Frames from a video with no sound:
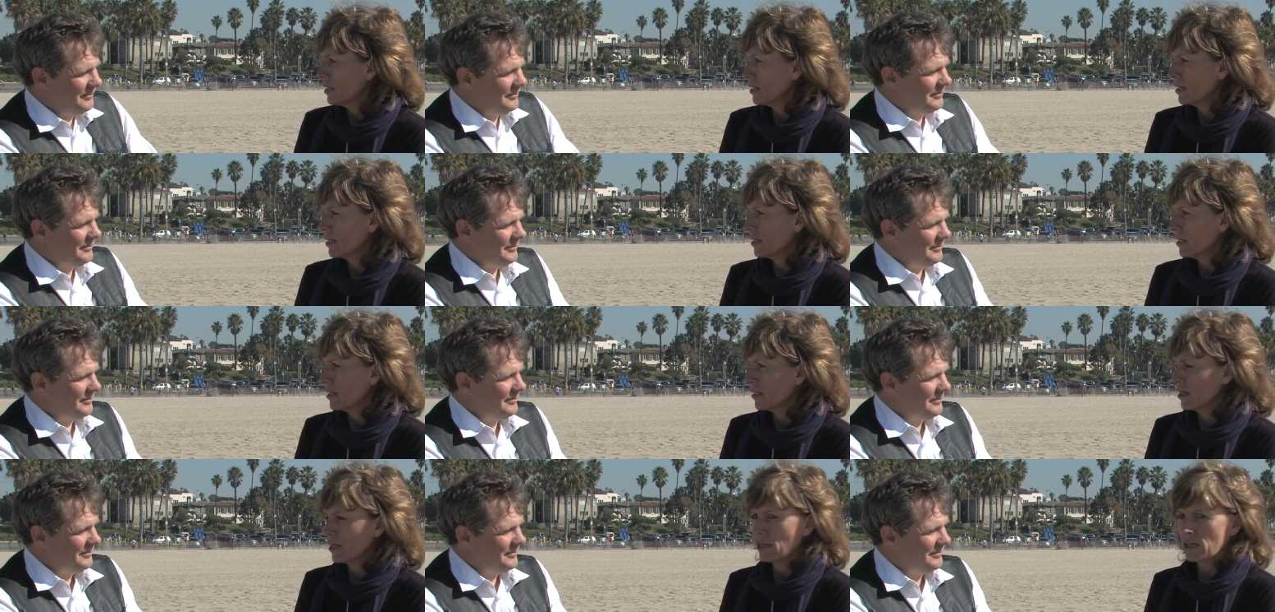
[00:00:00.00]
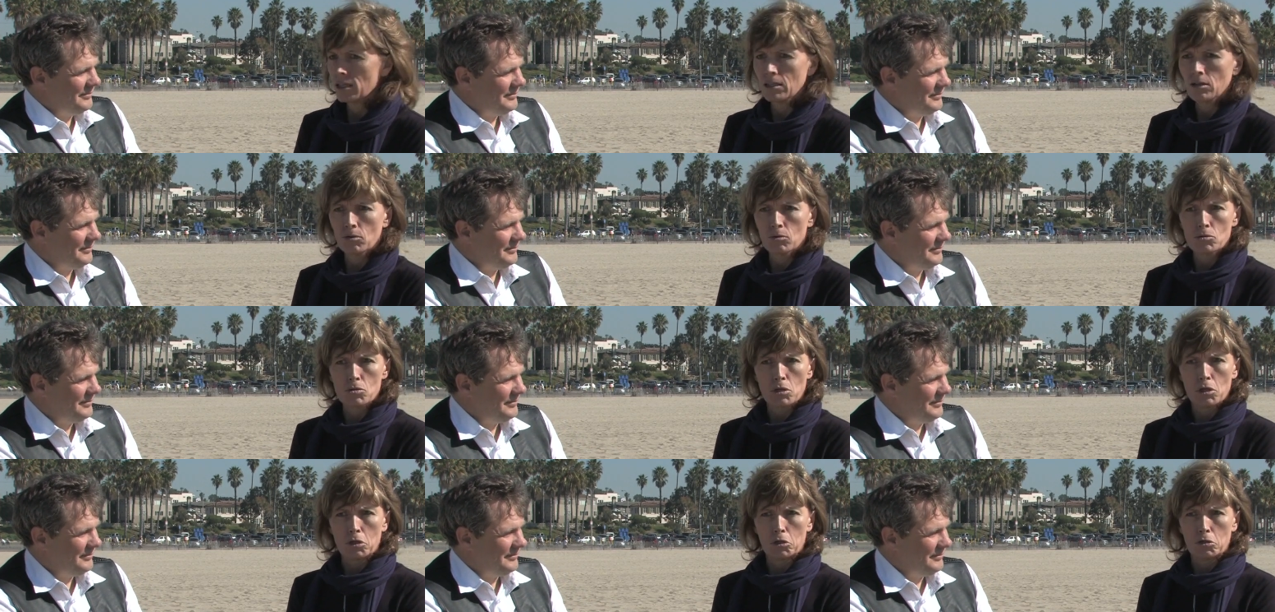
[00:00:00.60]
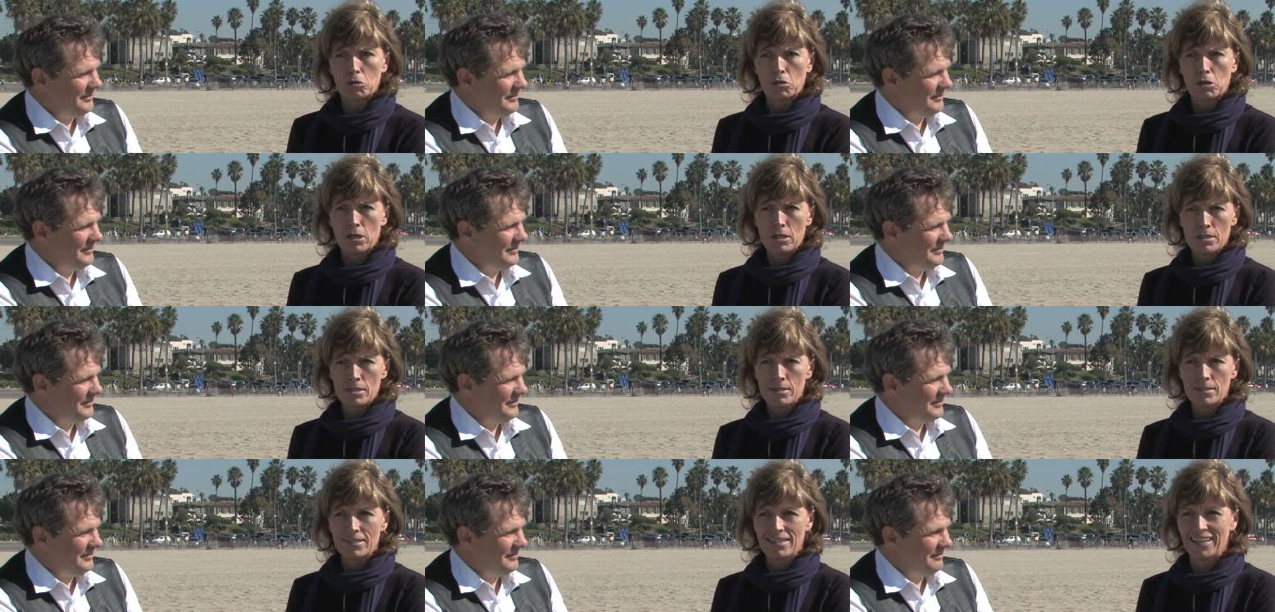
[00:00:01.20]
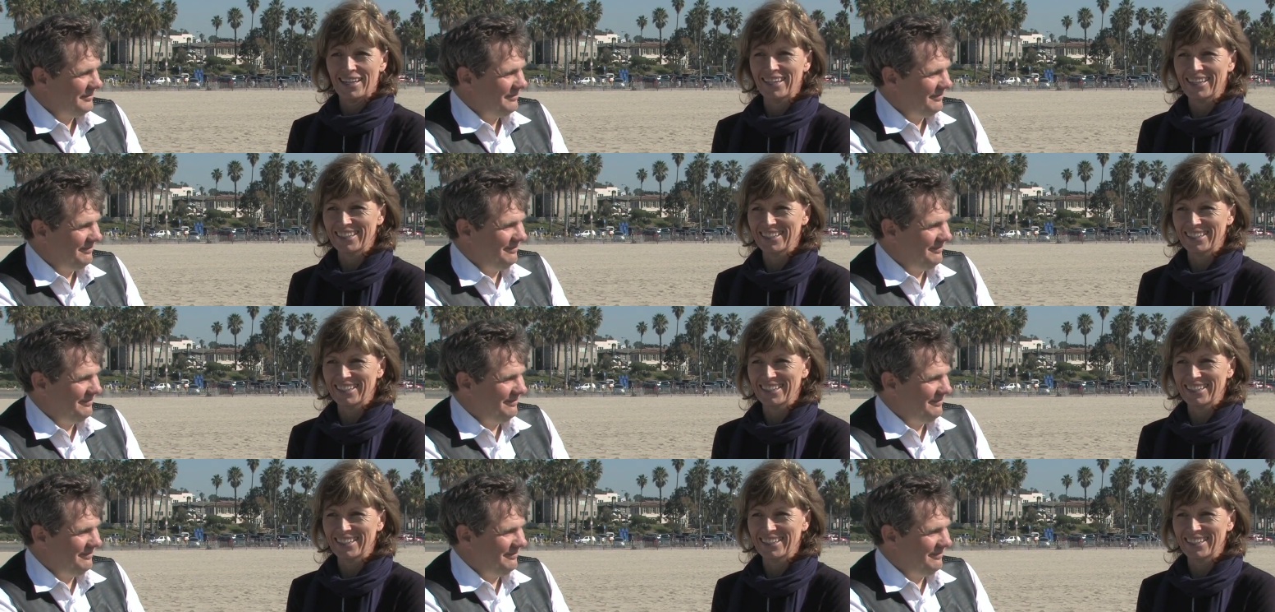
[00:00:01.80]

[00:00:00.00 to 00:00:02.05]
Speaker 1: Mm-hmm. And I was like, It doesn't?